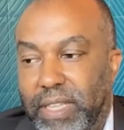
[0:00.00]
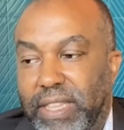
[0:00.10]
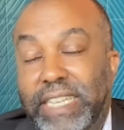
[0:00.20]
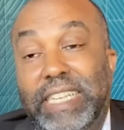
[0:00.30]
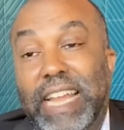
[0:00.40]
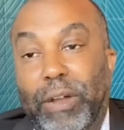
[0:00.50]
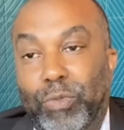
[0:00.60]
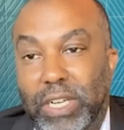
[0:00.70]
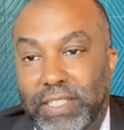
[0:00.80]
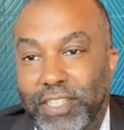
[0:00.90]
they did not
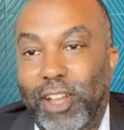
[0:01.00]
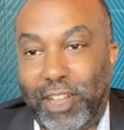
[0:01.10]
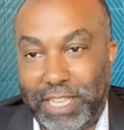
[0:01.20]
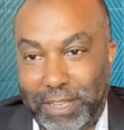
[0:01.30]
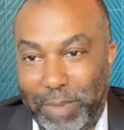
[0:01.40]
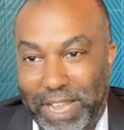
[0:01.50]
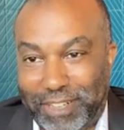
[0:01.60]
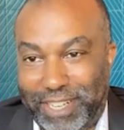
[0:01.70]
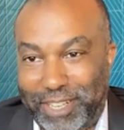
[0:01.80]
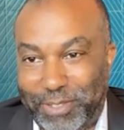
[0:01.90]
want us talking about
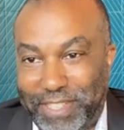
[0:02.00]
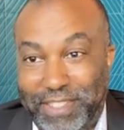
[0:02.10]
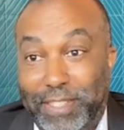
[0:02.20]
closing.